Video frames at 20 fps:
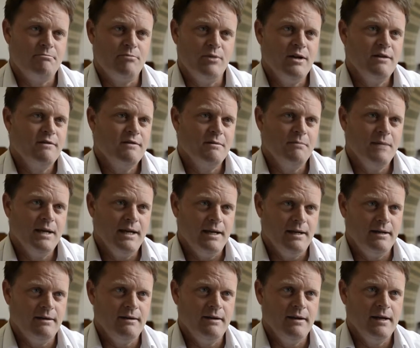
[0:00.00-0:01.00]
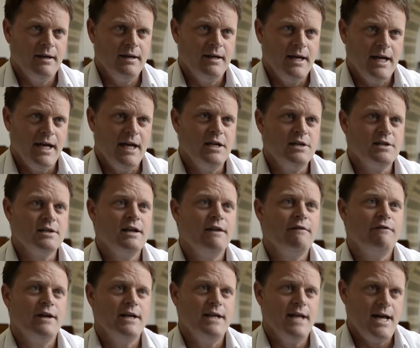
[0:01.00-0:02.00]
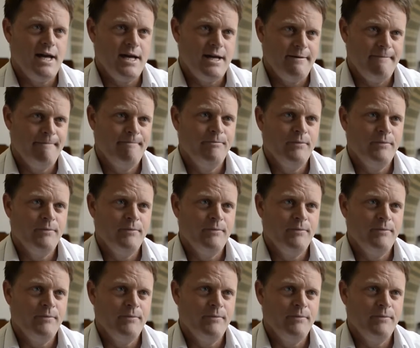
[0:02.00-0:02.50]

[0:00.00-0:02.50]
breathe them in each and every day.